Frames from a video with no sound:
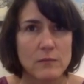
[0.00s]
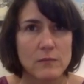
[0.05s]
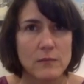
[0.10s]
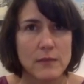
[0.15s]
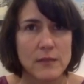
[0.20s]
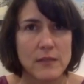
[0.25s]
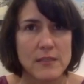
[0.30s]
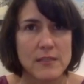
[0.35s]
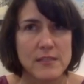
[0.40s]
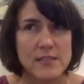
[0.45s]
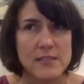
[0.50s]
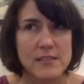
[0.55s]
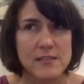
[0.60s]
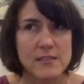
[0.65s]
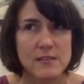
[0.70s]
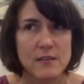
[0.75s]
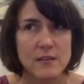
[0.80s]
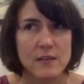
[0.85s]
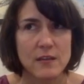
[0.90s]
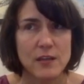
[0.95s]

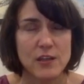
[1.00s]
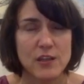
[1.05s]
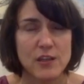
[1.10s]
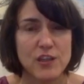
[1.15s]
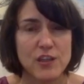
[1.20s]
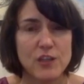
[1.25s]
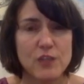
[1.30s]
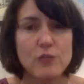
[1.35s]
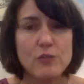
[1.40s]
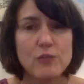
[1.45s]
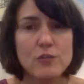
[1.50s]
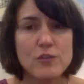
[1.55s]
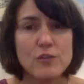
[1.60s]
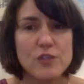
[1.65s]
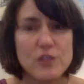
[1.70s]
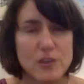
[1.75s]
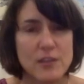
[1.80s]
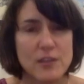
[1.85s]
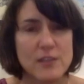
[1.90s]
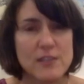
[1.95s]
It's a huge
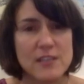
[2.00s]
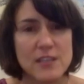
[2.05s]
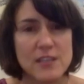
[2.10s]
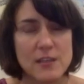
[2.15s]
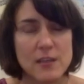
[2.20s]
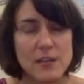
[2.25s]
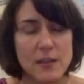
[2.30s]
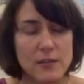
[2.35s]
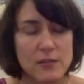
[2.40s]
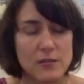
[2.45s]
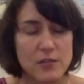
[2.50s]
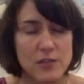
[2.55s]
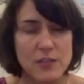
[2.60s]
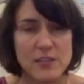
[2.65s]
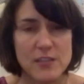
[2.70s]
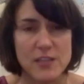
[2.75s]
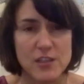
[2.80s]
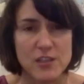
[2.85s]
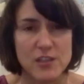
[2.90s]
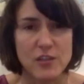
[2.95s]

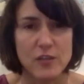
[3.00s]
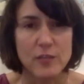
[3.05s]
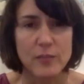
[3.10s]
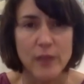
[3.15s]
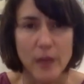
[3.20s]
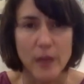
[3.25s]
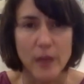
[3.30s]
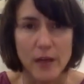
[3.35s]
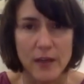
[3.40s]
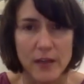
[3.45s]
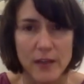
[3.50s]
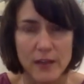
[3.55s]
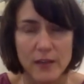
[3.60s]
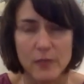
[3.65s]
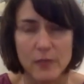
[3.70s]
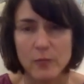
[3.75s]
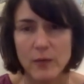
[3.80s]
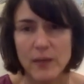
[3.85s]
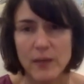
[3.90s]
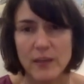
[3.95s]
transitional period
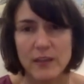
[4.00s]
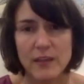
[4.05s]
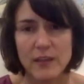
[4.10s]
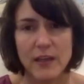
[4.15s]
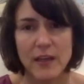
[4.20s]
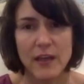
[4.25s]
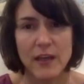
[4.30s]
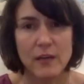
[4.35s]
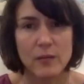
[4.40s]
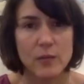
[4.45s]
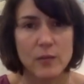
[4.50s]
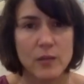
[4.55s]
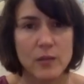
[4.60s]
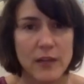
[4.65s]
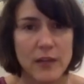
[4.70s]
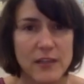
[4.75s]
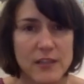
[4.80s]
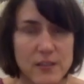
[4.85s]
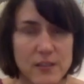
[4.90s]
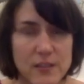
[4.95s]
when an animal
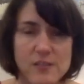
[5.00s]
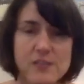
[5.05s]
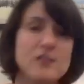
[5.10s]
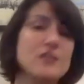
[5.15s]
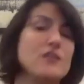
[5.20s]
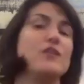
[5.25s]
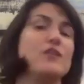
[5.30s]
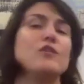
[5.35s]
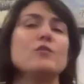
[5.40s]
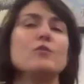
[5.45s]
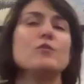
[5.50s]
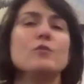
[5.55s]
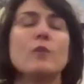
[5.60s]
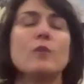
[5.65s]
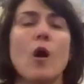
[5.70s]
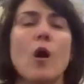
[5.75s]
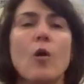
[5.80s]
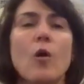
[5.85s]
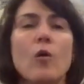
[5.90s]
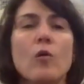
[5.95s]
enters a new
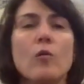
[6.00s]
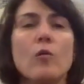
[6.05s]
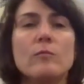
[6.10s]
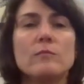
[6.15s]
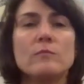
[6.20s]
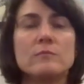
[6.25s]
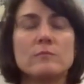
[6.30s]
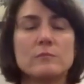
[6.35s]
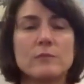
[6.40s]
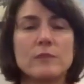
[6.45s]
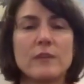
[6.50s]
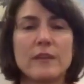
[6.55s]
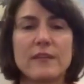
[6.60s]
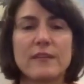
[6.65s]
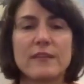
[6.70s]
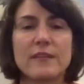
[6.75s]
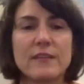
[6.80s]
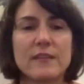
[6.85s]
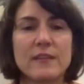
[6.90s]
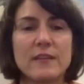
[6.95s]
home with,
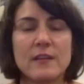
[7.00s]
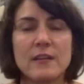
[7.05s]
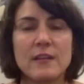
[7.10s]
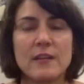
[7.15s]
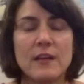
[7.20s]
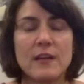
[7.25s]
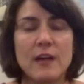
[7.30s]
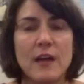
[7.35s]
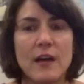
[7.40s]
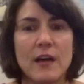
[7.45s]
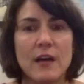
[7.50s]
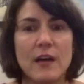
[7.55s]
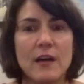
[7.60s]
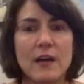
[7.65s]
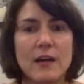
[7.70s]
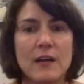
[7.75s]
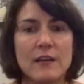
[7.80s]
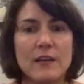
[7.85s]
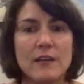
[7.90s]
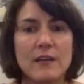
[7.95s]

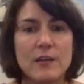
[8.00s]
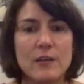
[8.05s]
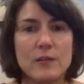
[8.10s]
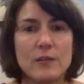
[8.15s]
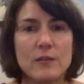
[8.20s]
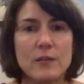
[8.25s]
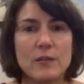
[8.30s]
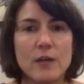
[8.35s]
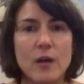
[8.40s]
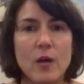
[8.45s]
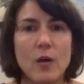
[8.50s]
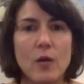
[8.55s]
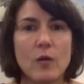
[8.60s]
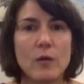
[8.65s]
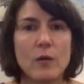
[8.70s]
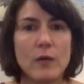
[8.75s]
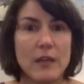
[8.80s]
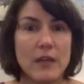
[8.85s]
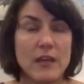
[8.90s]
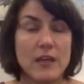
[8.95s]

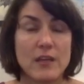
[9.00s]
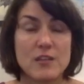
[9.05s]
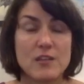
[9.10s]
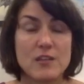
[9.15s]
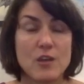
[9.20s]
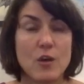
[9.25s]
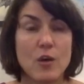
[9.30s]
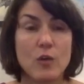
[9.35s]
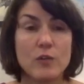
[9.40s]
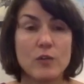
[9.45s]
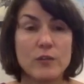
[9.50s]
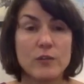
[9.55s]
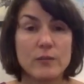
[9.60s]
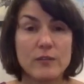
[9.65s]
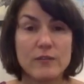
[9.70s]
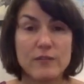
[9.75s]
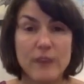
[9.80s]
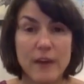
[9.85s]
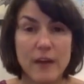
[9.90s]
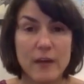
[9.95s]
it's a whole new
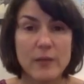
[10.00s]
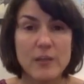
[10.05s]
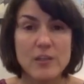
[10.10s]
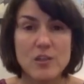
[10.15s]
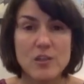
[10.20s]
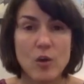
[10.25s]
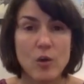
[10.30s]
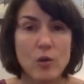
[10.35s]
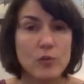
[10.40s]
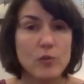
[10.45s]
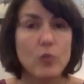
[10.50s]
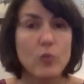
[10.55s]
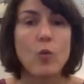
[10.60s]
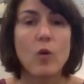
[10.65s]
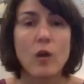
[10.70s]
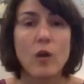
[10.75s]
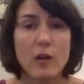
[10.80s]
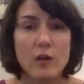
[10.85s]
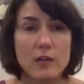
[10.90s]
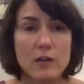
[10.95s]
environment, it's a whole new
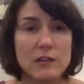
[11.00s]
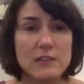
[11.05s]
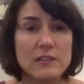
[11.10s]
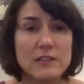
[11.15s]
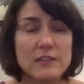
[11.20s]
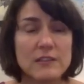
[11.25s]
world.